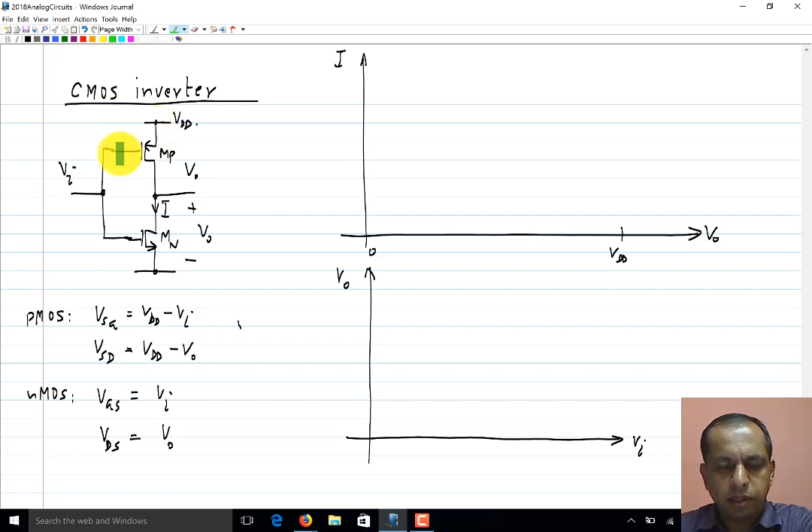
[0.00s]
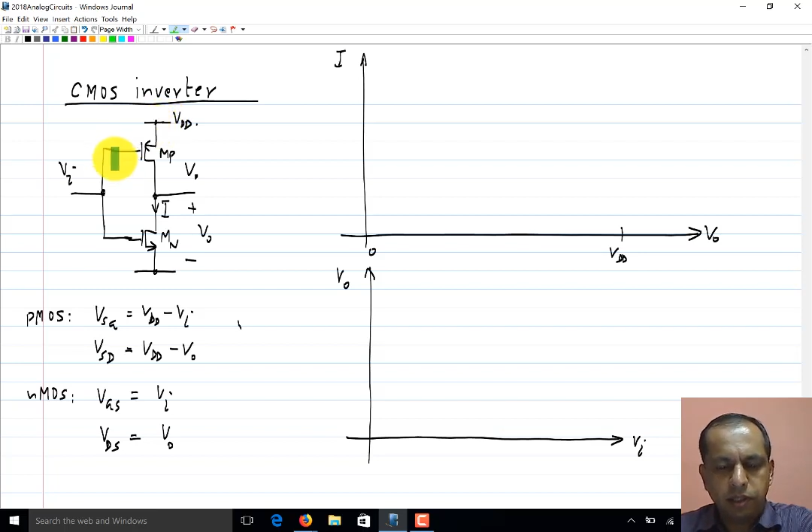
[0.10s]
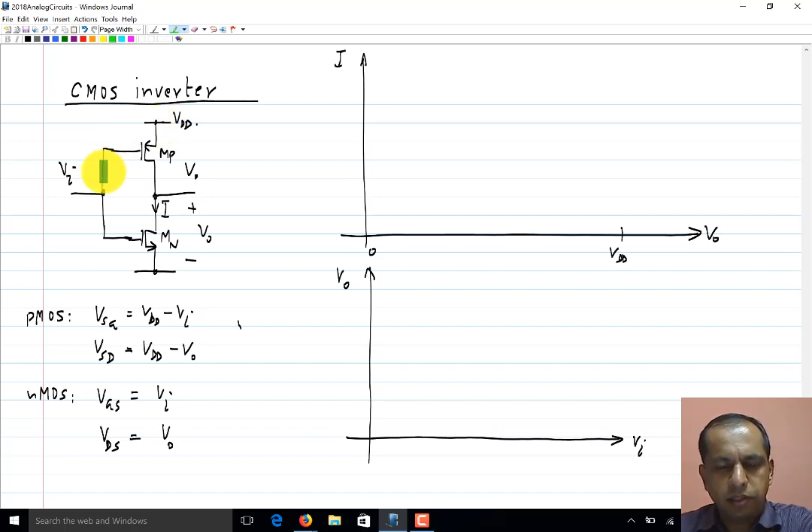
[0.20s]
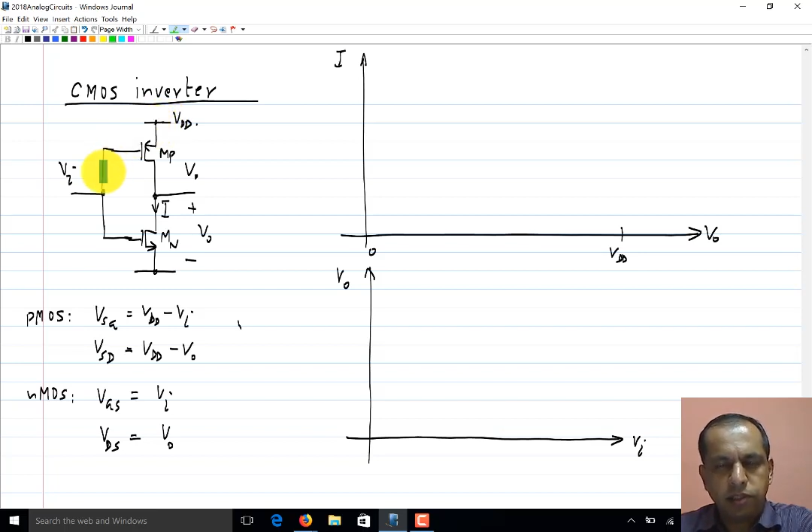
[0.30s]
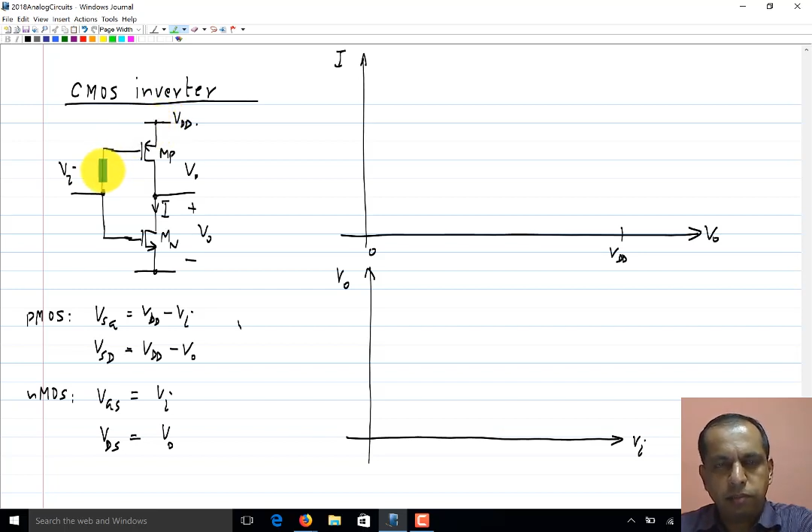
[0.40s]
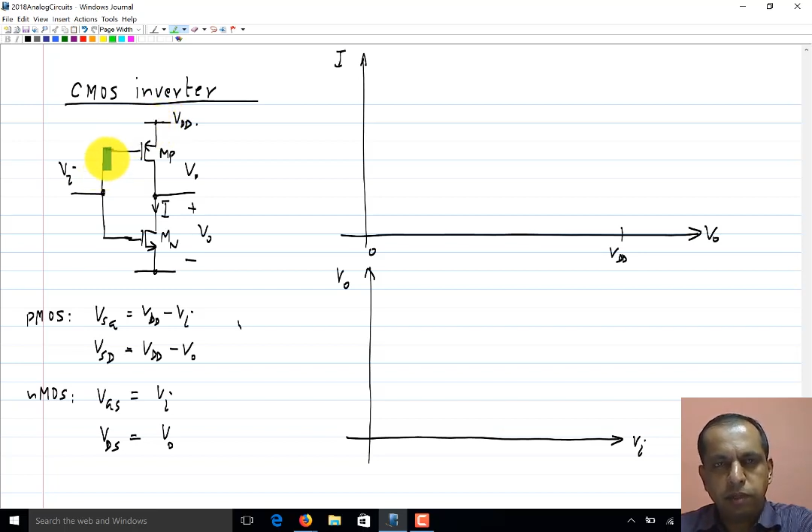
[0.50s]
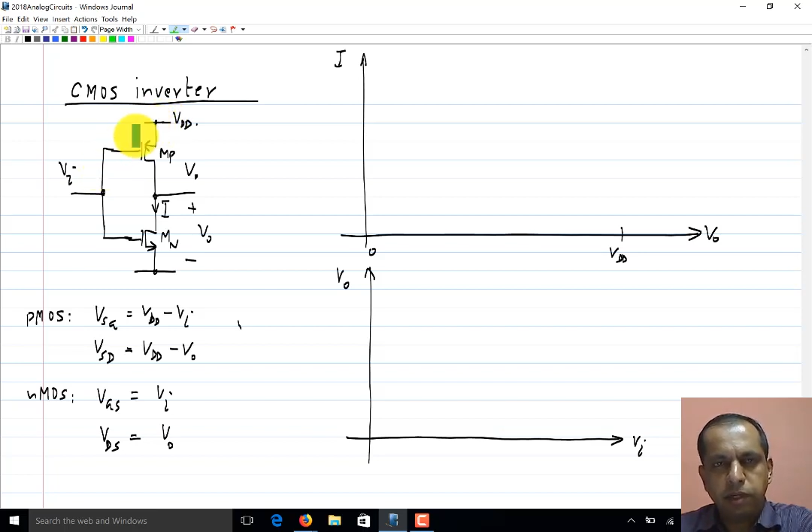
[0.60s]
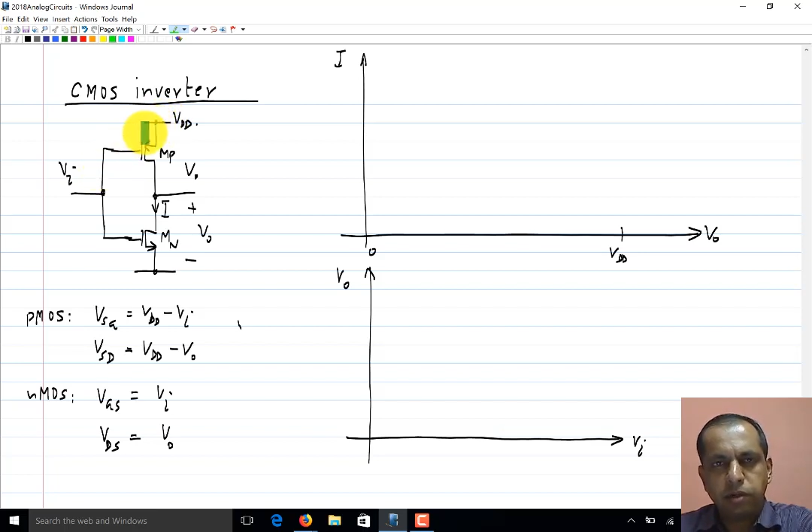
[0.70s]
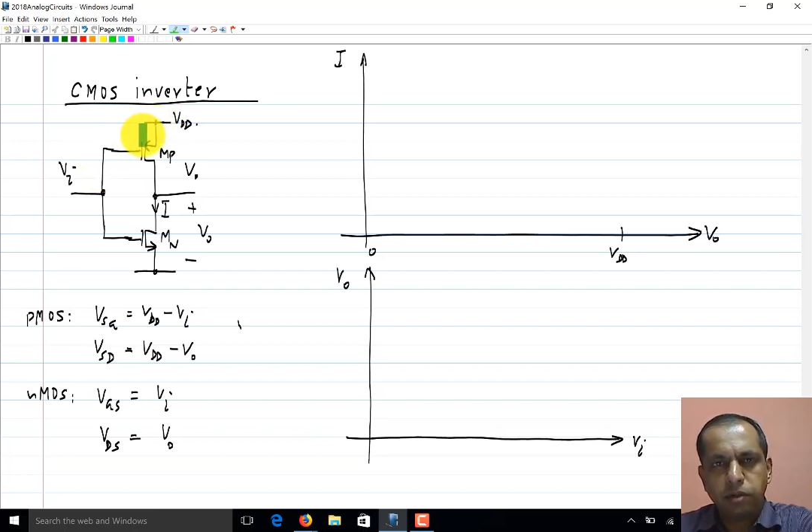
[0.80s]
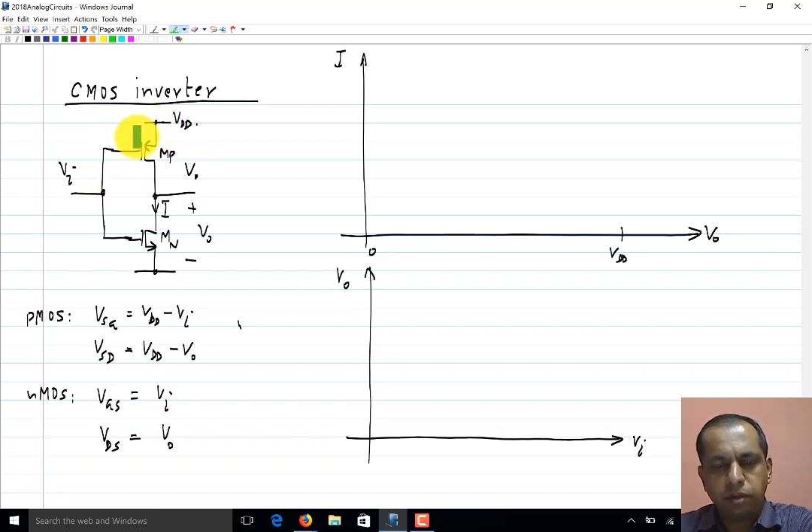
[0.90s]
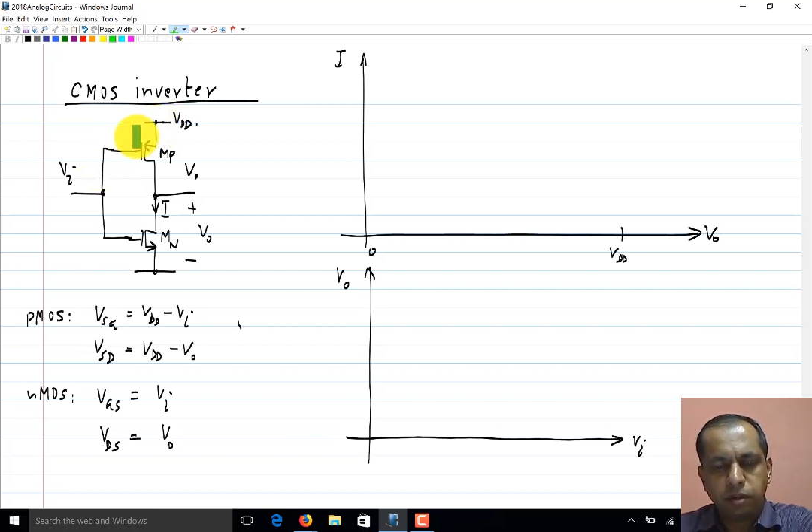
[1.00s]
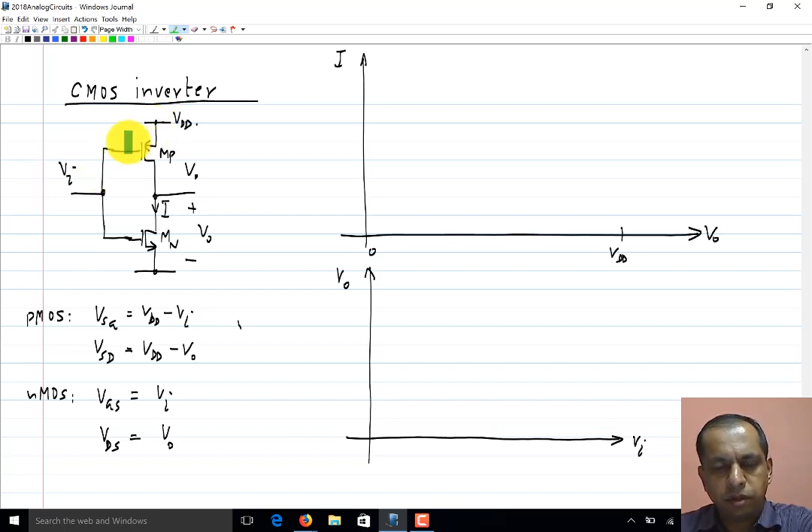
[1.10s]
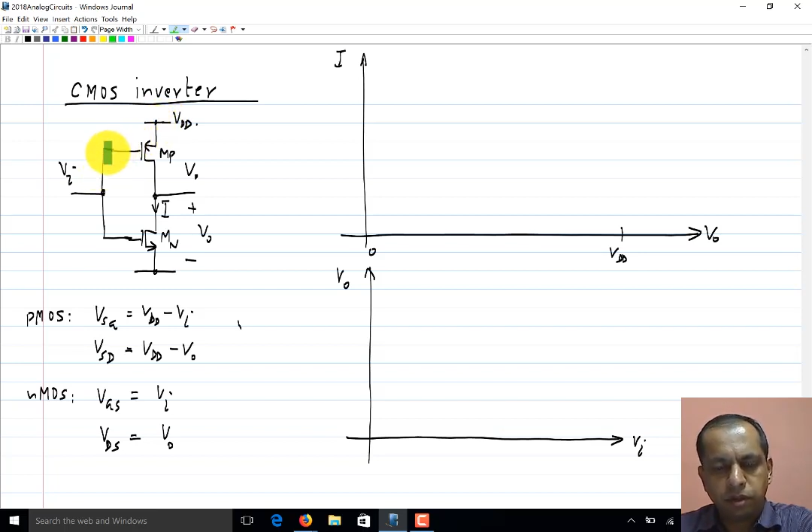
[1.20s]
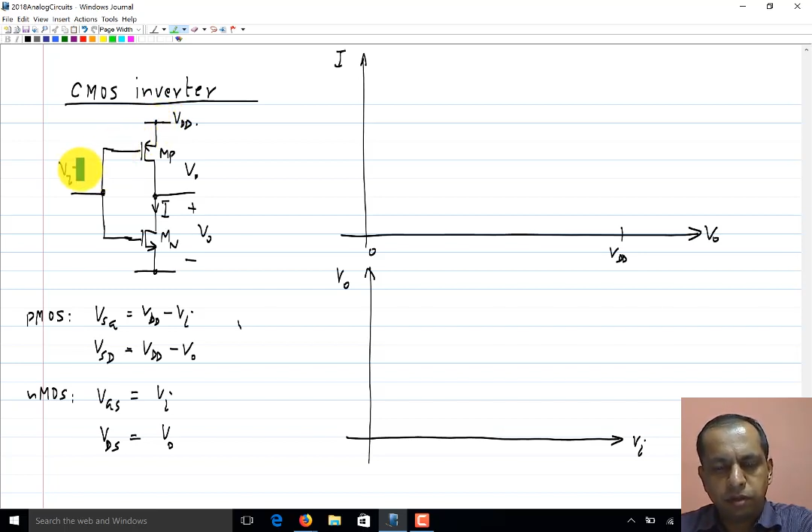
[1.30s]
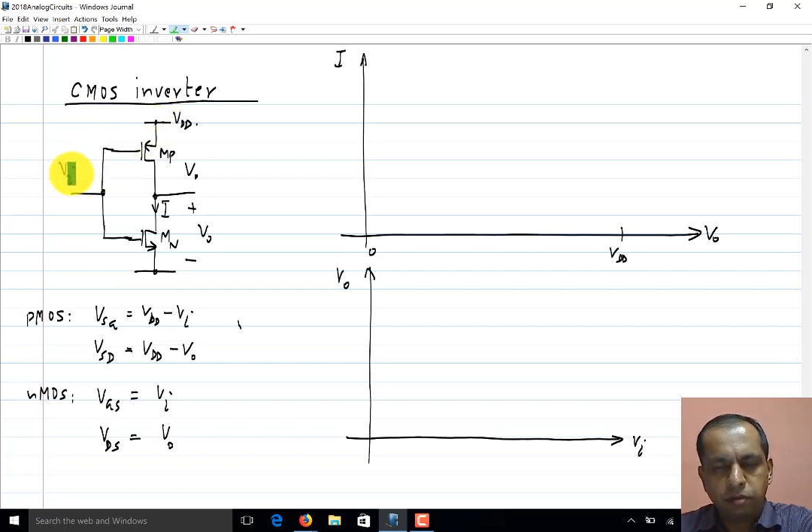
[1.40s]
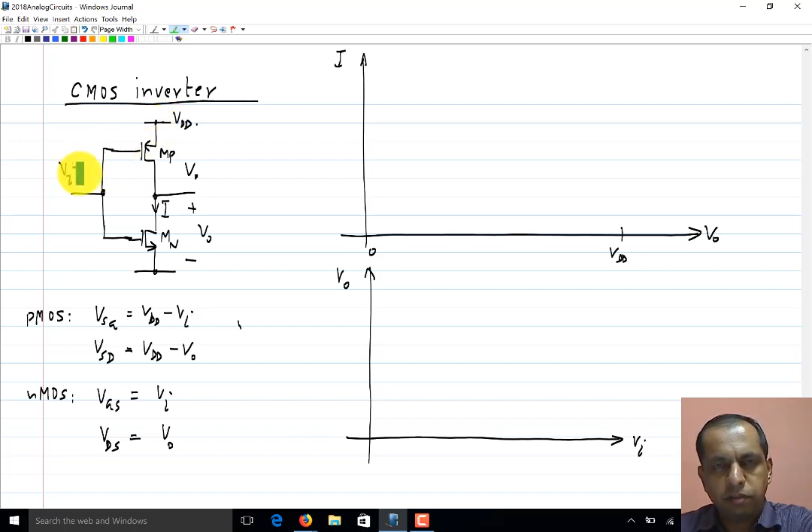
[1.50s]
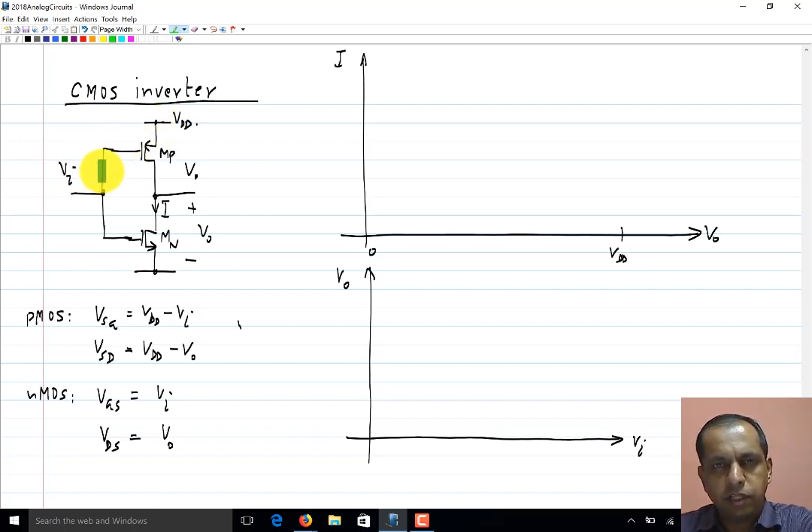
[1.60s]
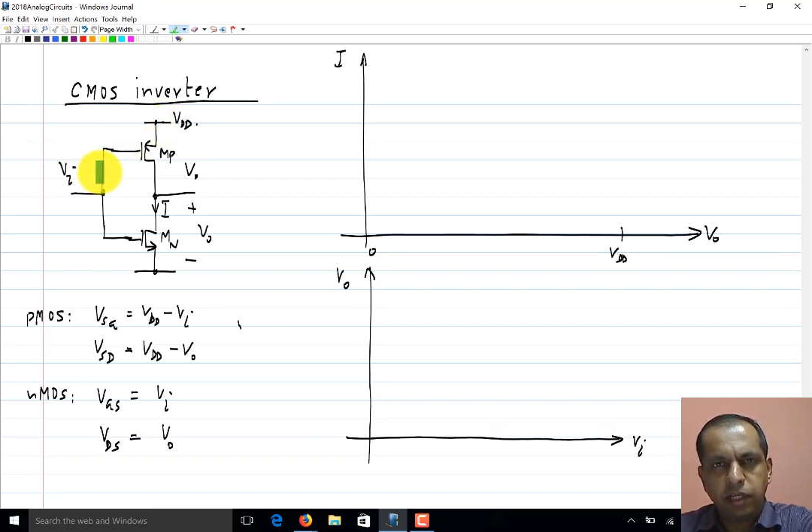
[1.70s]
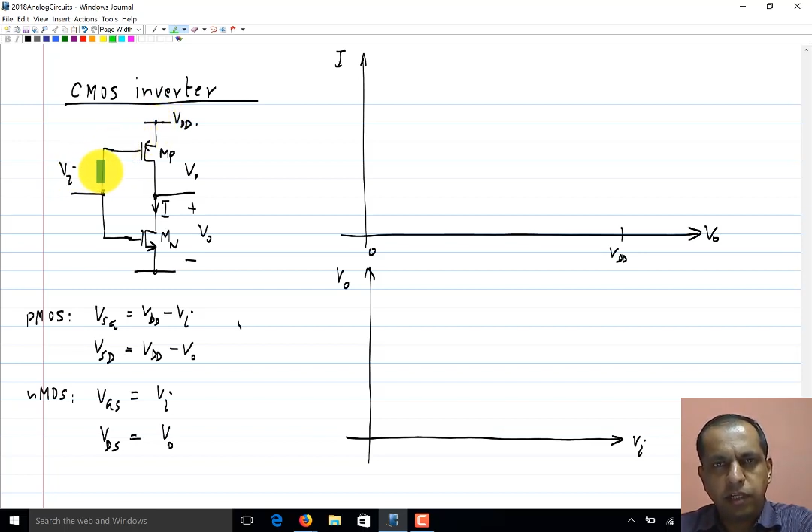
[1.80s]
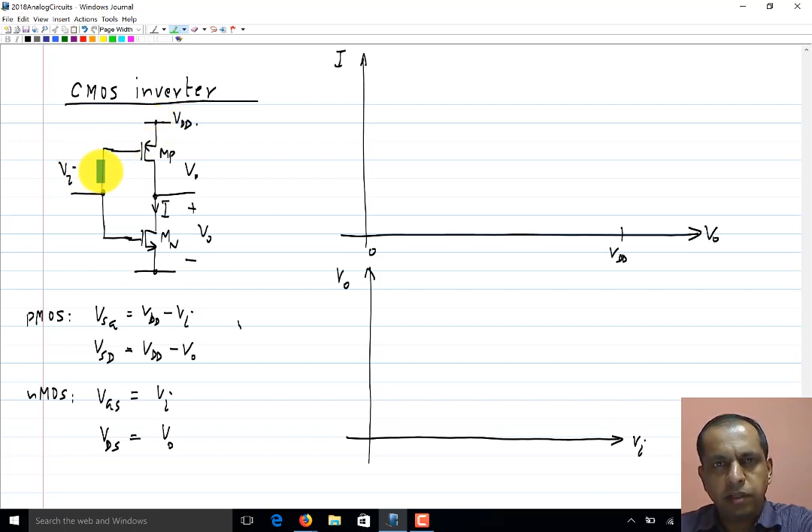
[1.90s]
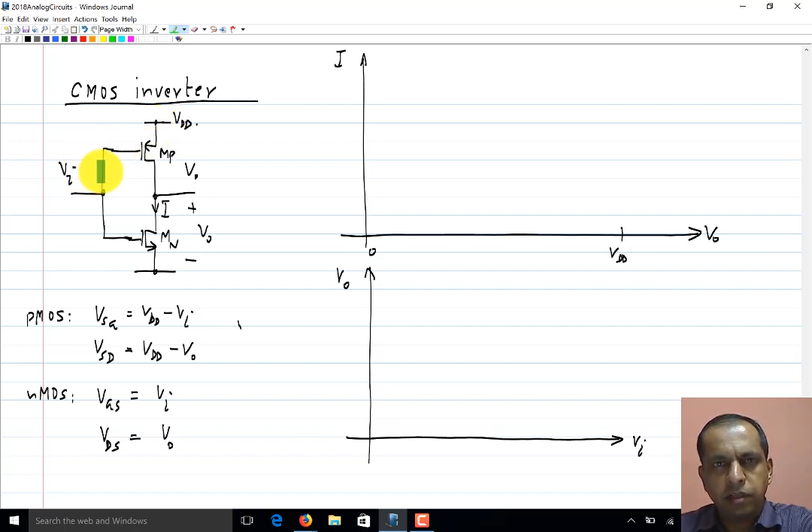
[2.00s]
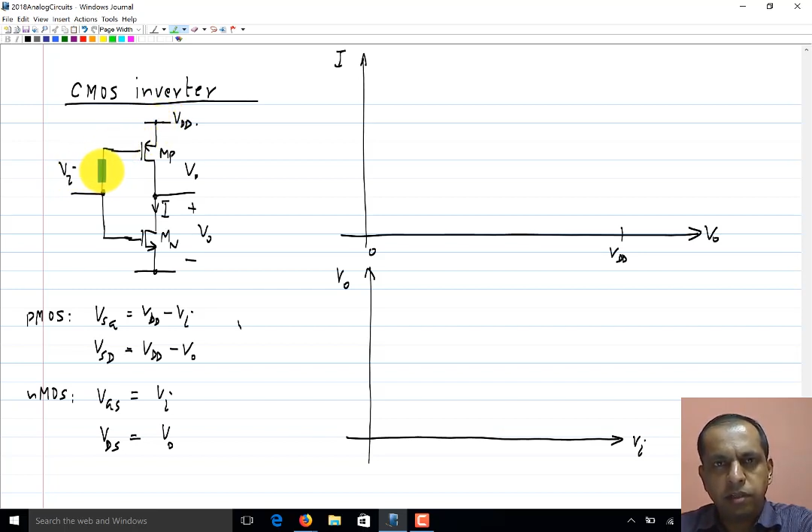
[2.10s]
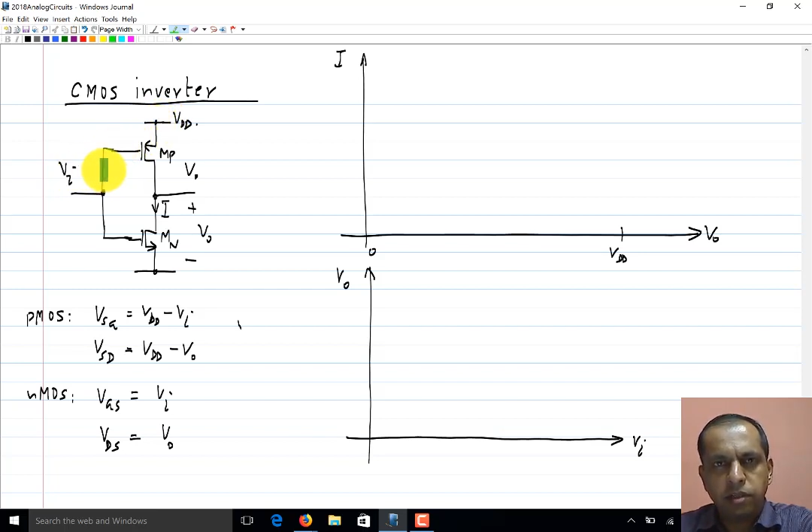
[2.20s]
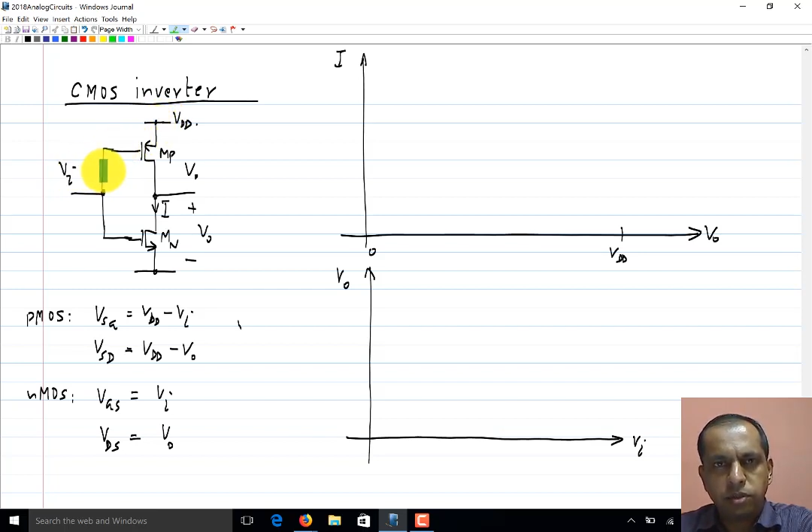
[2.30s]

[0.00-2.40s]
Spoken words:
is dependent on Vi.